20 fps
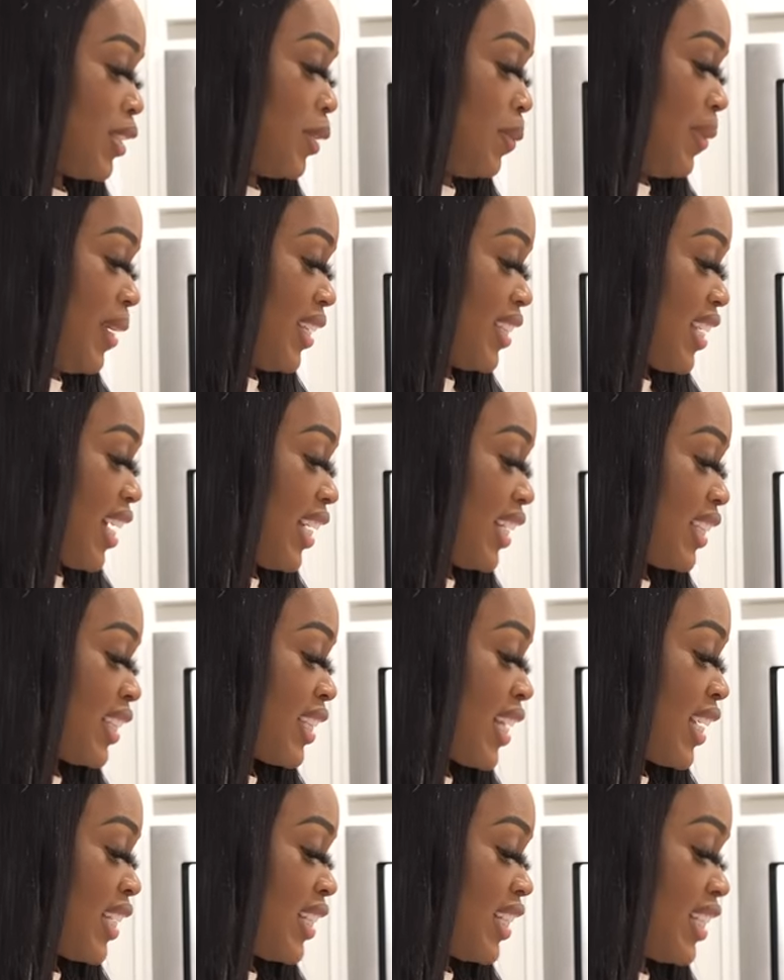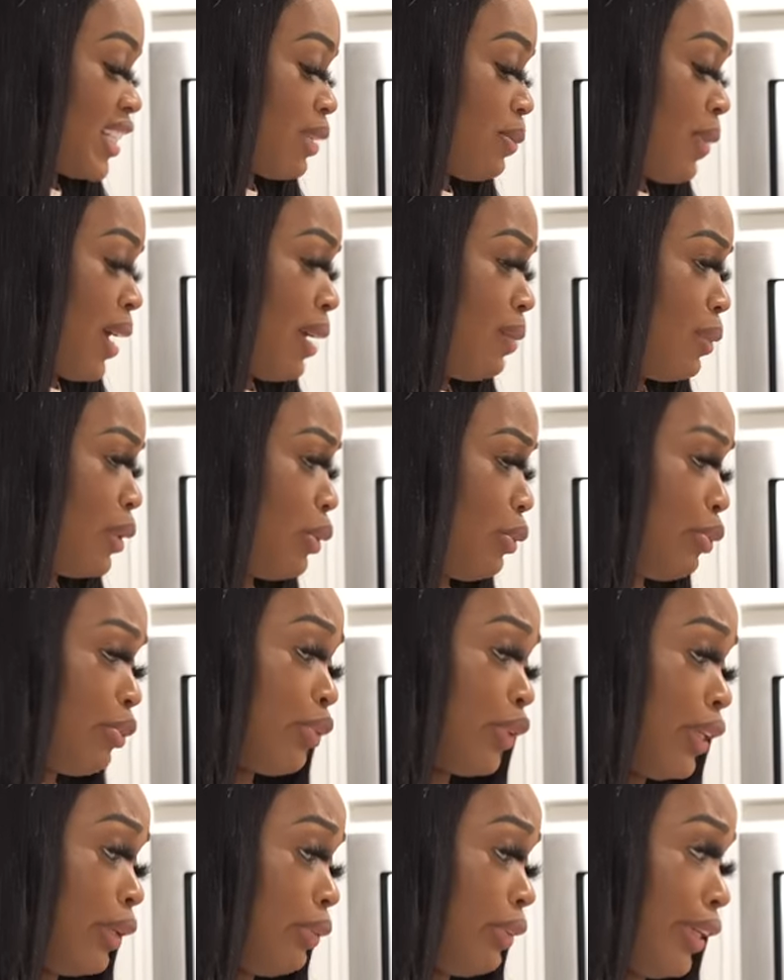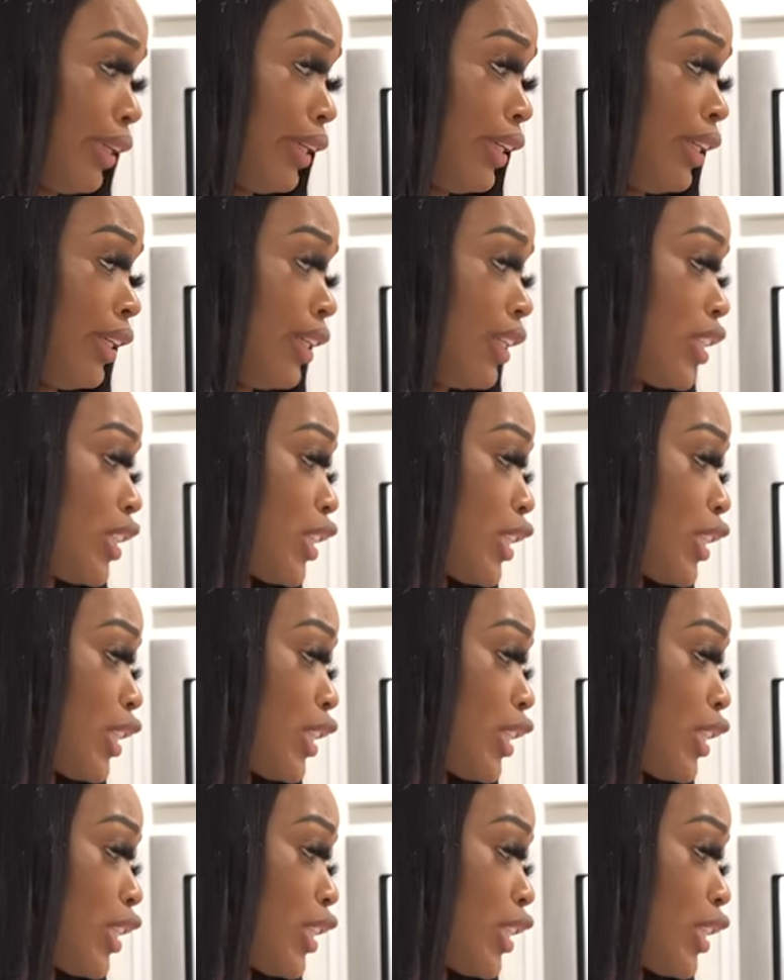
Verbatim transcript: Super excited to taste this. It might be really, really good,